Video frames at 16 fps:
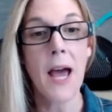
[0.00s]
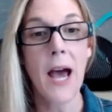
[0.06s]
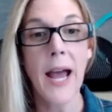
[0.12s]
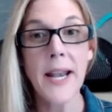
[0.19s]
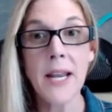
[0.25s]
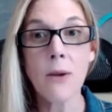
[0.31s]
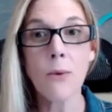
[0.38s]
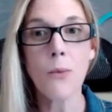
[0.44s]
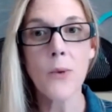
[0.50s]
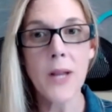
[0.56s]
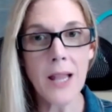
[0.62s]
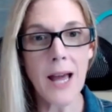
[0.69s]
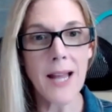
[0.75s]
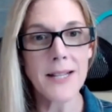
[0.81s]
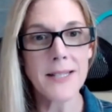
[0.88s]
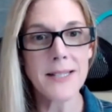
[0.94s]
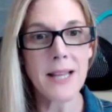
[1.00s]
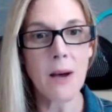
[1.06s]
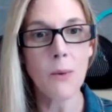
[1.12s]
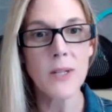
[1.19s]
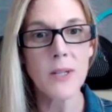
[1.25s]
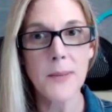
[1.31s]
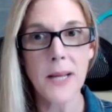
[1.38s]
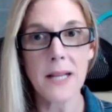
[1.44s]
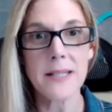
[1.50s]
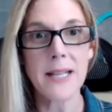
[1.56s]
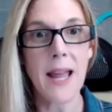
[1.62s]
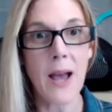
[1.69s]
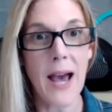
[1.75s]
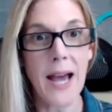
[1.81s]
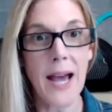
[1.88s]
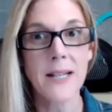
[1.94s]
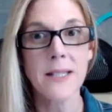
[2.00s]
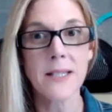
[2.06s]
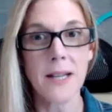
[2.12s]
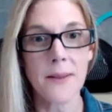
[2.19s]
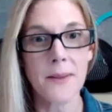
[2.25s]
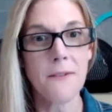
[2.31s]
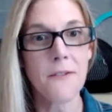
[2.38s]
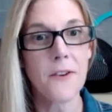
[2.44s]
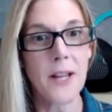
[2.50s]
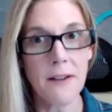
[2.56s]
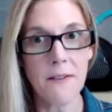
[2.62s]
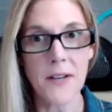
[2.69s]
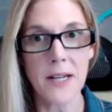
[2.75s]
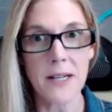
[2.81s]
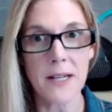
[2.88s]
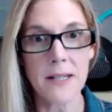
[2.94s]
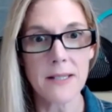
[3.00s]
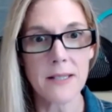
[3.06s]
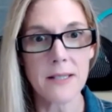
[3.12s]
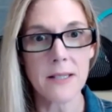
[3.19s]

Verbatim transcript: I didn't realize that was because I hadn't done the forgiveness.